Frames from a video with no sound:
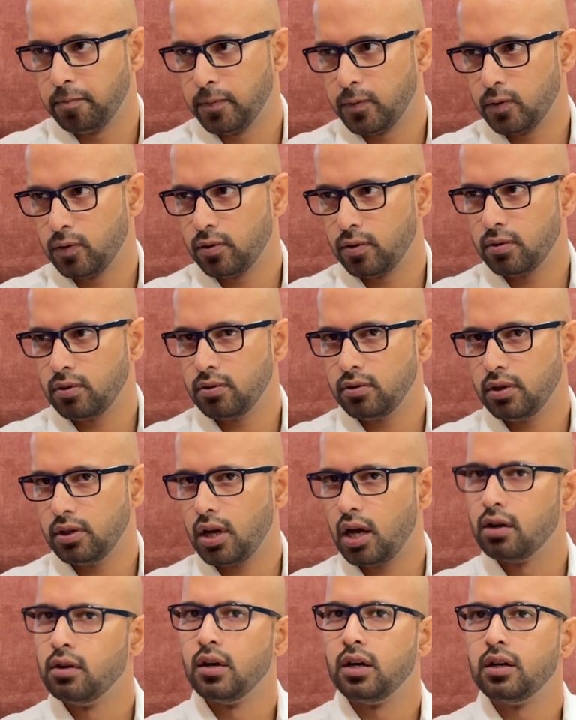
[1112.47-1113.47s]
So
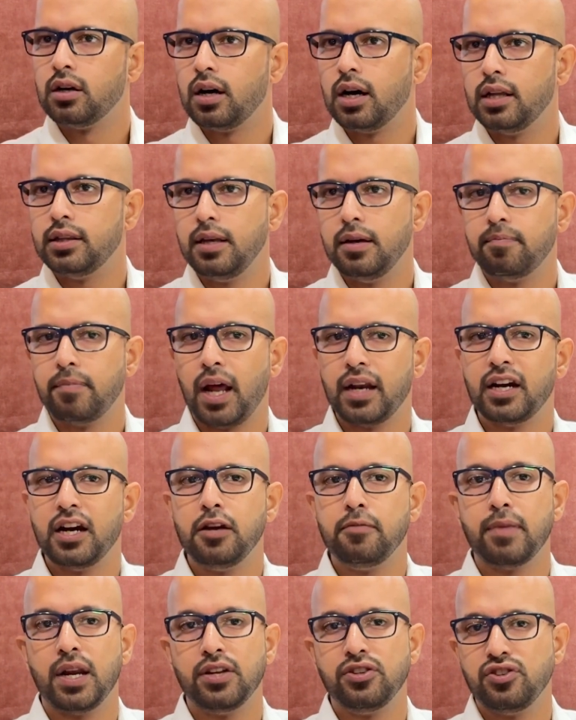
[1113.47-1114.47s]
the
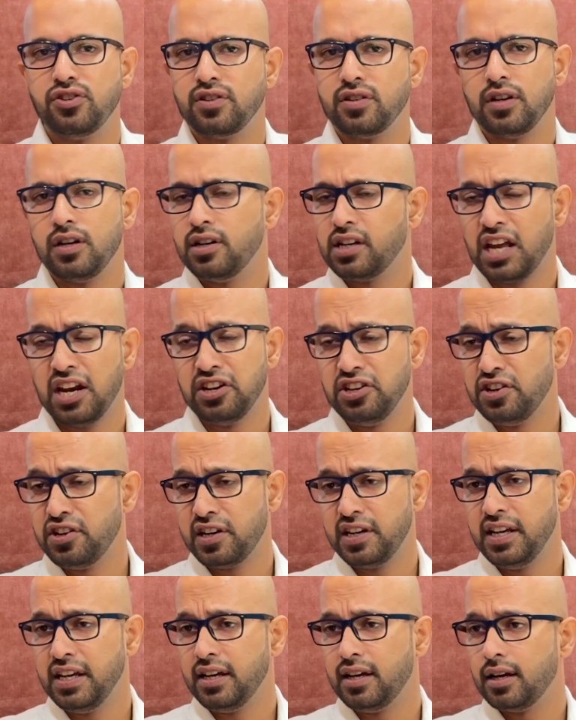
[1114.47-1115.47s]
marketing manager can
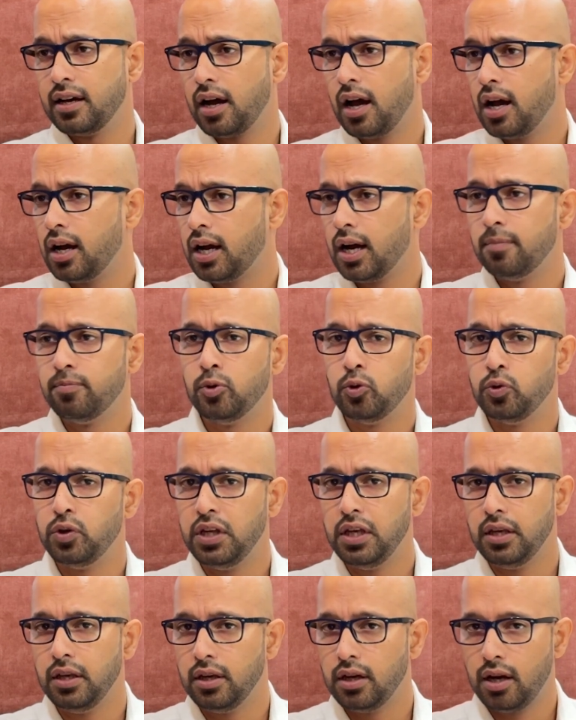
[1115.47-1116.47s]
directly come to
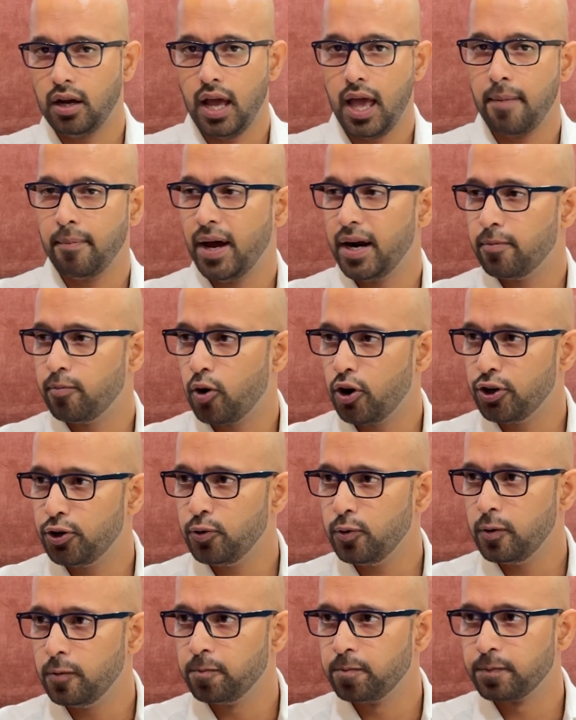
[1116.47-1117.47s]
the MRM
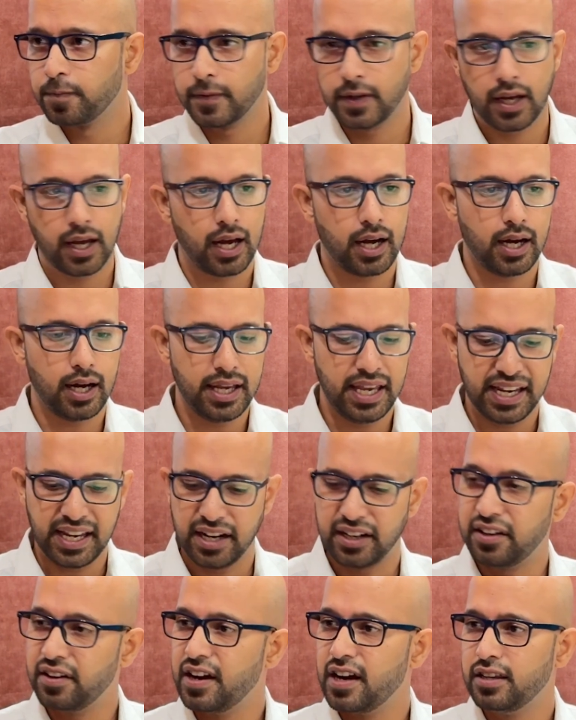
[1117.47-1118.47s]
module. He
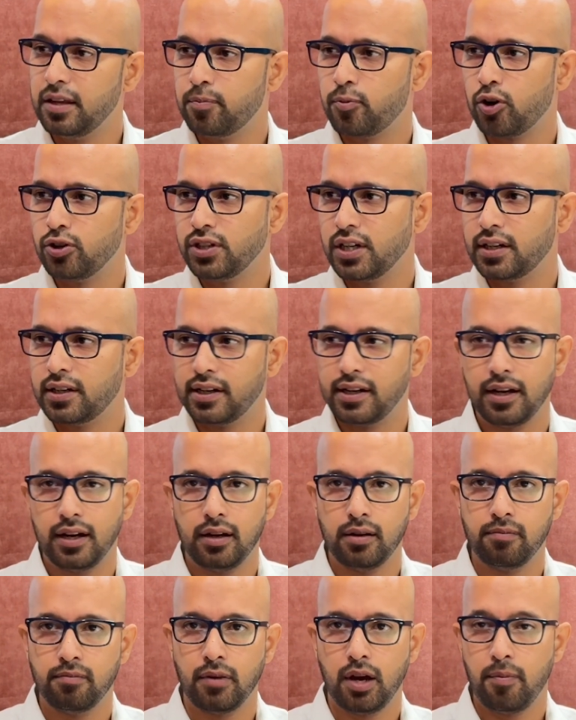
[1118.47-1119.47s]
can create the project
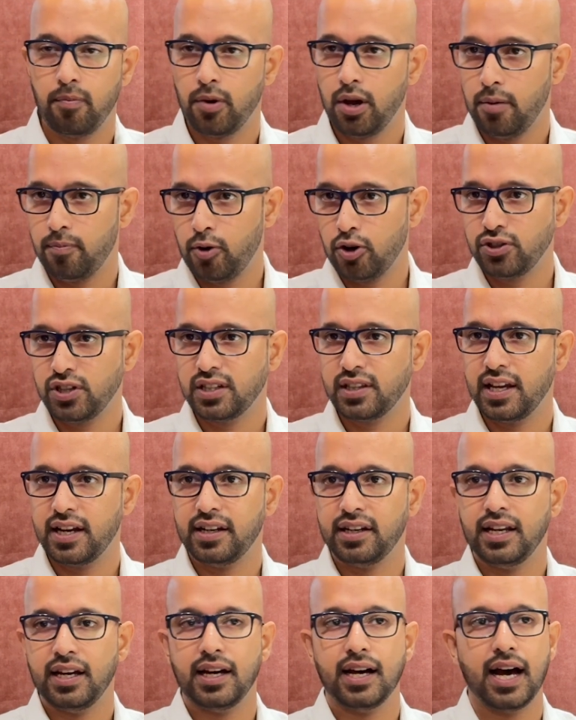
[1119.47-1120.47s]

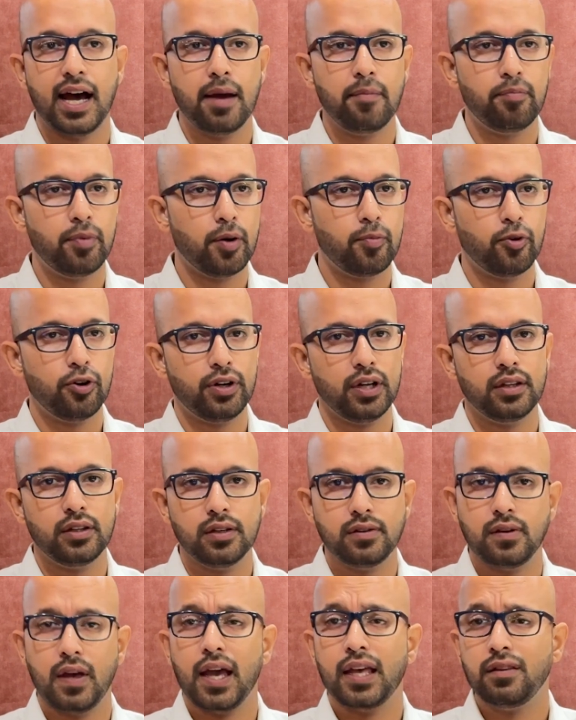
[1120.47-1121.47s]
that I am promoting
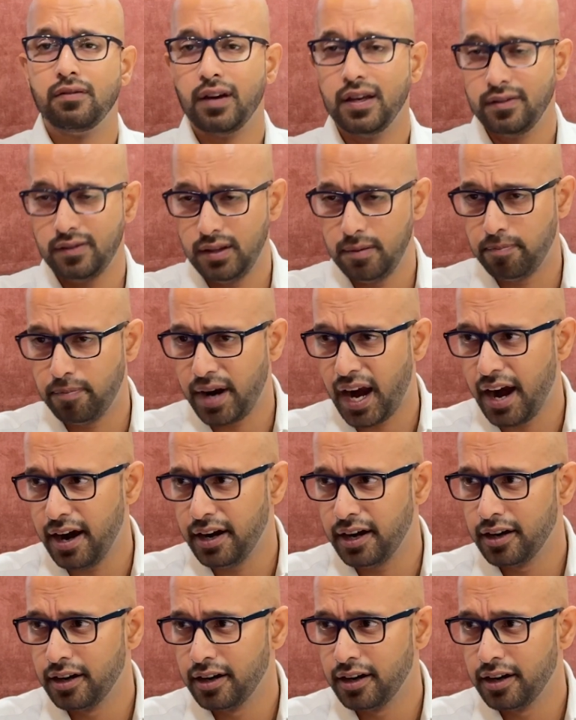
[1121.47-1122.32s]
this XYZ brand.